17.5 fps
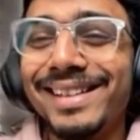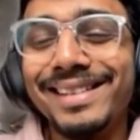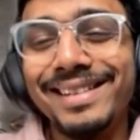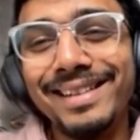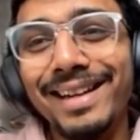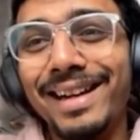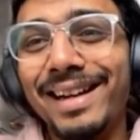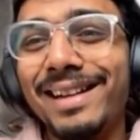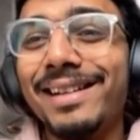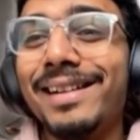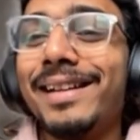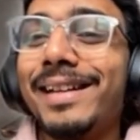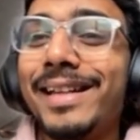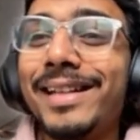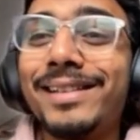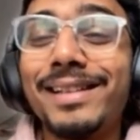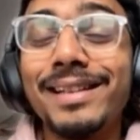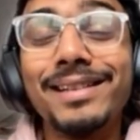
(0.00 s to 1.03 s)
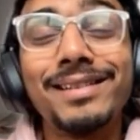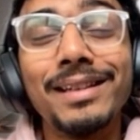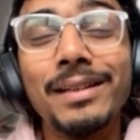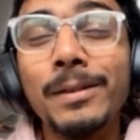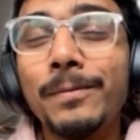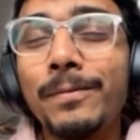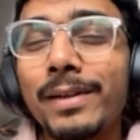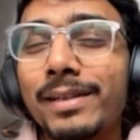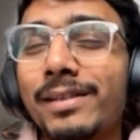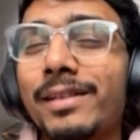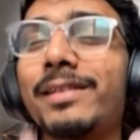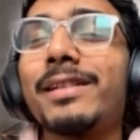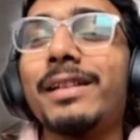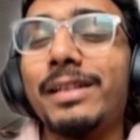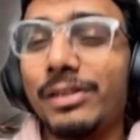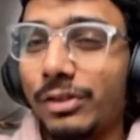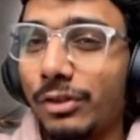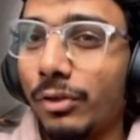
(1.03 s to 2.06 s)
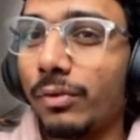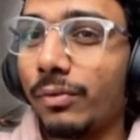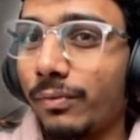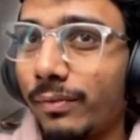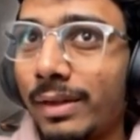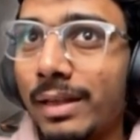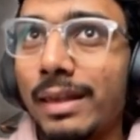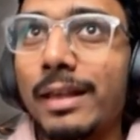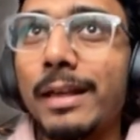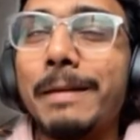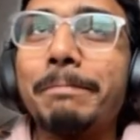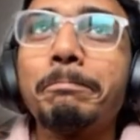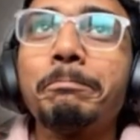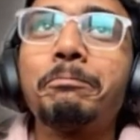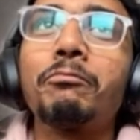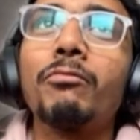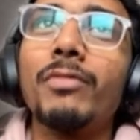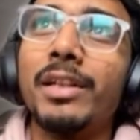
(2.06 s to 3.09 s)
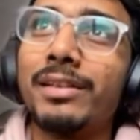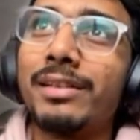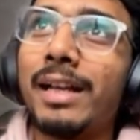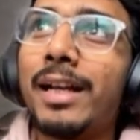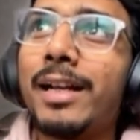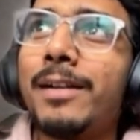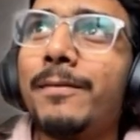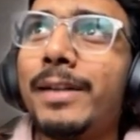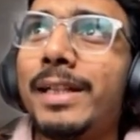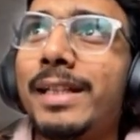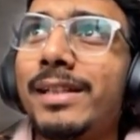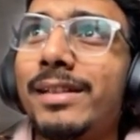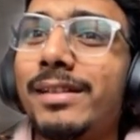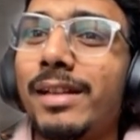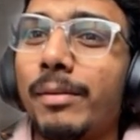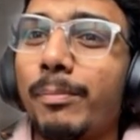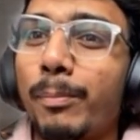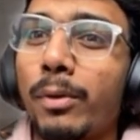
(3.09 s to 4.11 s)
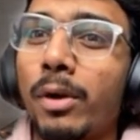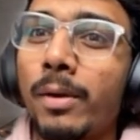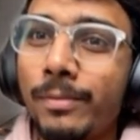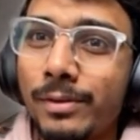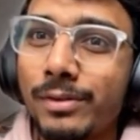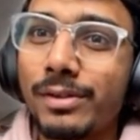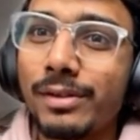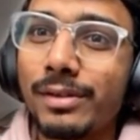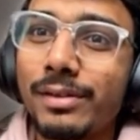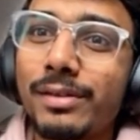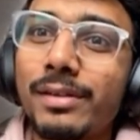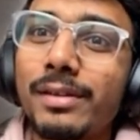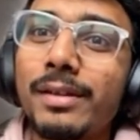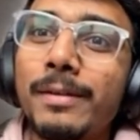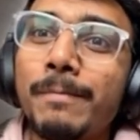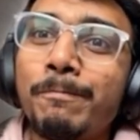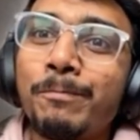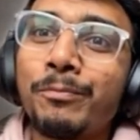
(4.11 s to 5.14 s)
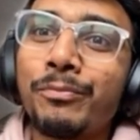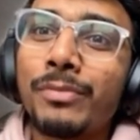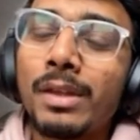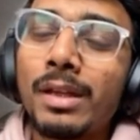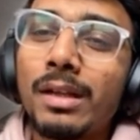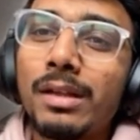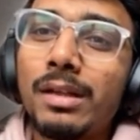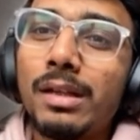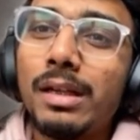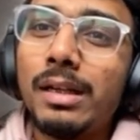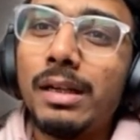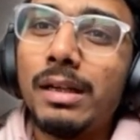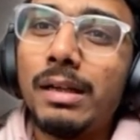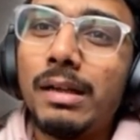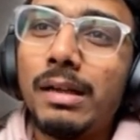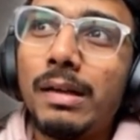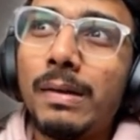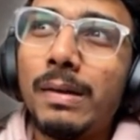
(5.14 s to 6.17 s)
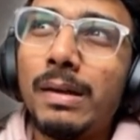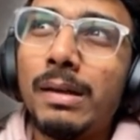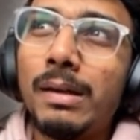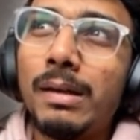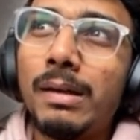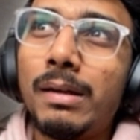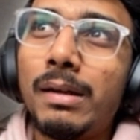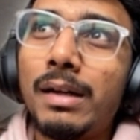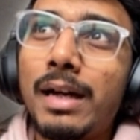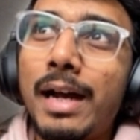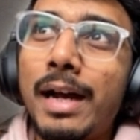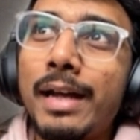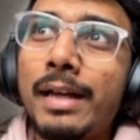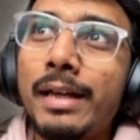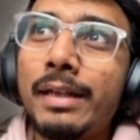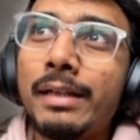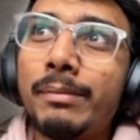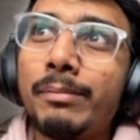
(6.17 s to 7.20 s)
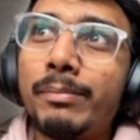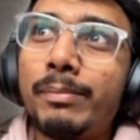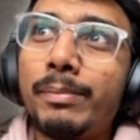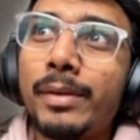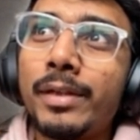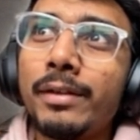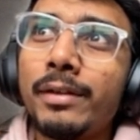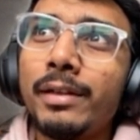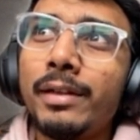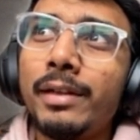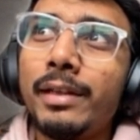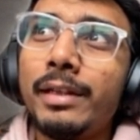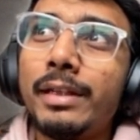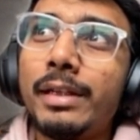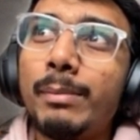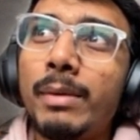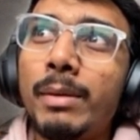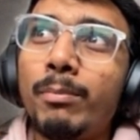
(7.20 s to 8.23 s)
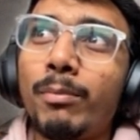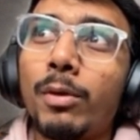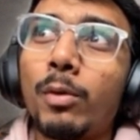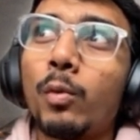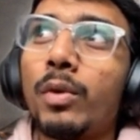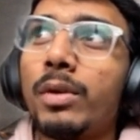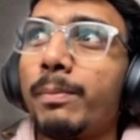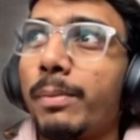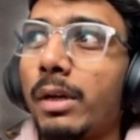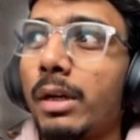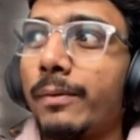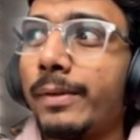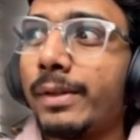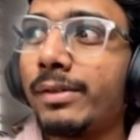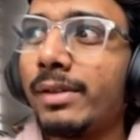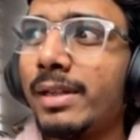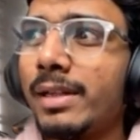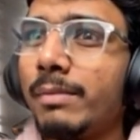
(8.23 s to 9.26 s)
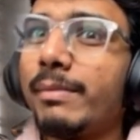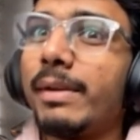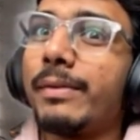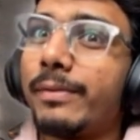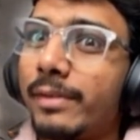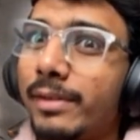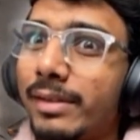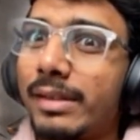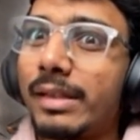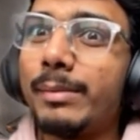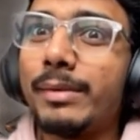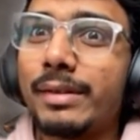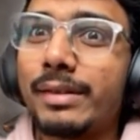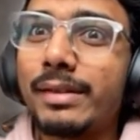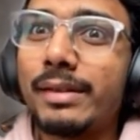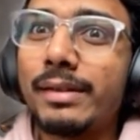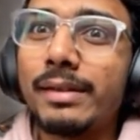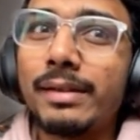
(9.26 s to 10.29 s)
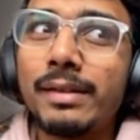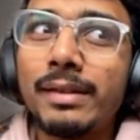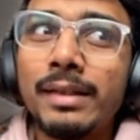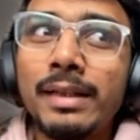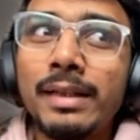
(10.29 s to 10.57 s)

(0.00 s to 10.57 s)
yeah, its infrastructure is good, one thing. The second one is the professors. I particularly remember one professor in my first semester.